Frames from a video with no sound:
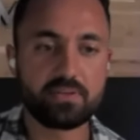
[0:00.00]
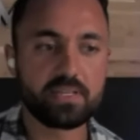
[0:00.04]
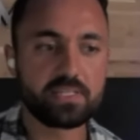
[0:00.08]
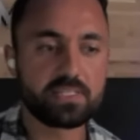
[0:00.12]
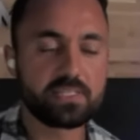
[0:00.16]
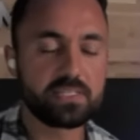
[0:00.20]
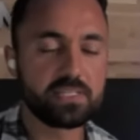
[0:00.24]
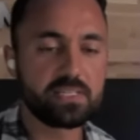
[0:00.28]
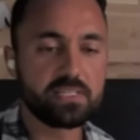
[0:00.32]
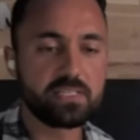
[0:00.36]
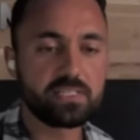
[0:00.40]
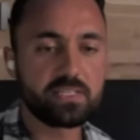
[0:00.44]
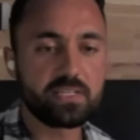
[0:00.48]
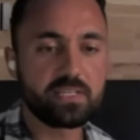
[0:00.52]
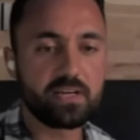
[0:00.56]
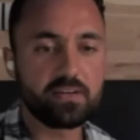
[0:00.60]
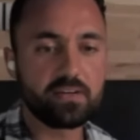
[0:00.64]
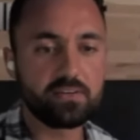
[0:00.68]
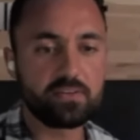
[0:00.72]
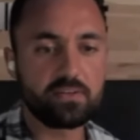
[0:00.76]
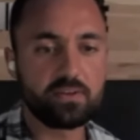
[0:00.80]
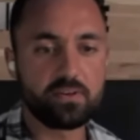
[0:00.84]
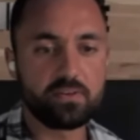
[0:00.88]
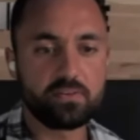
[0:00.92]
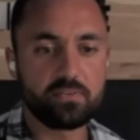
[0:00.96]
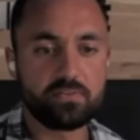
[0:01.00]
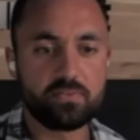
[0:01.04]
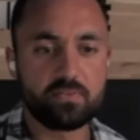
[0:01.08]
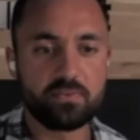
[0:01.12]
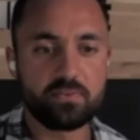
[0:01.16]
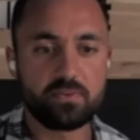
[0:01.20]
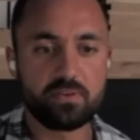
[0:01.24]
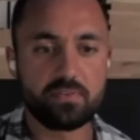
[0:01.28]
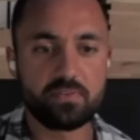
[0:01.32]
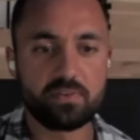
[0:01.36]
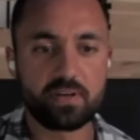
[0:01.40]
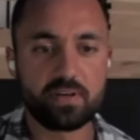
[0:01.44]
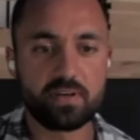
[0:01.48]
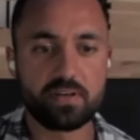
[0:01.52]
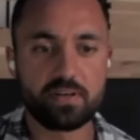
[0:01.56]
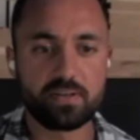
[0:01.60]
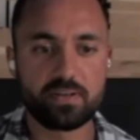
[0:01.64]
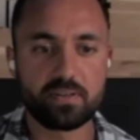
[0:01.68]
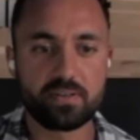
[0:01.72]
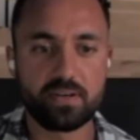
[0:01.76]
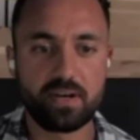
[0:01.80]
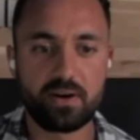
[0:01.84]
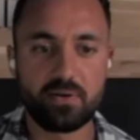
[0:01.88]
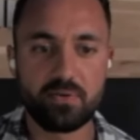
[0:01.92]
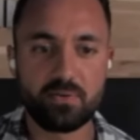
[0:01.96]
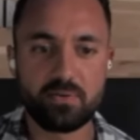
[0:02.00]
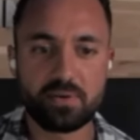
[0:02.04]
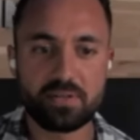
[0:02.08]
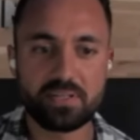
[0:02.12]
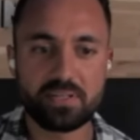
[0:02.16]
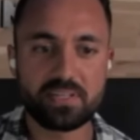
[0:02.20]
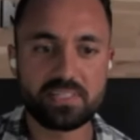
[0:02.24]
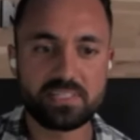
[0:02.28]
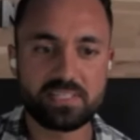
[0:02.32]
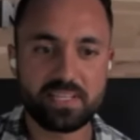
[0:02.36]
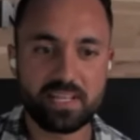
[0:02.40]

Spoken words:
us a discount code for all of our audience.